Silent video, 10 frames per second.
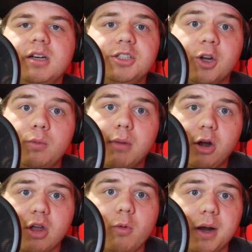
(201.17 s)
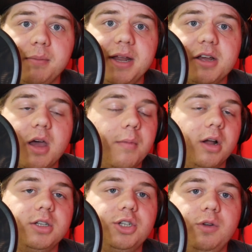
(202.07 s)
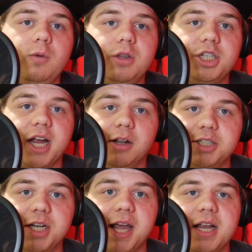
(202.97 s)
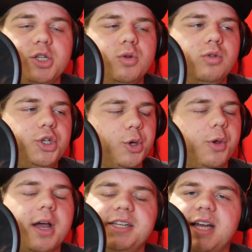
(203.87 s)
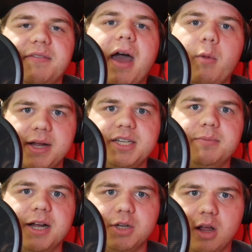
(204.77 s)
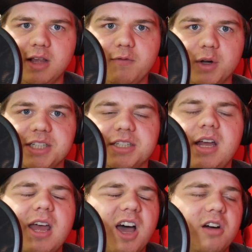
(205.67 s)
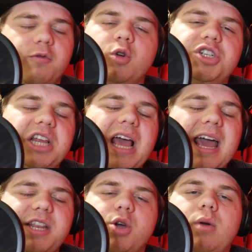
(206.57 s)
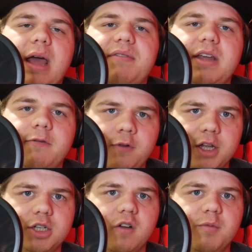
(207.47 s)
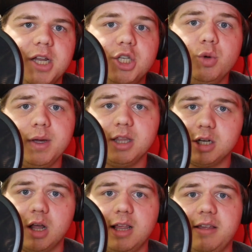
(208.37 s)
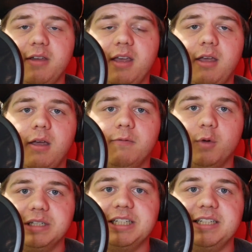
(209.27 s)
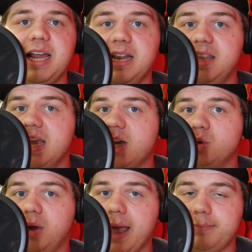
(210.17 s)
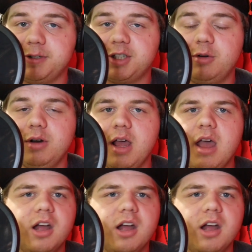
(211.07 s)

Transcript: so Mark wanted me to come on to the channel today to show you guys kind of how I did my Dalek voices. Unfortunately, I don't have any footage of me doing the Dalek voices in the actual episode,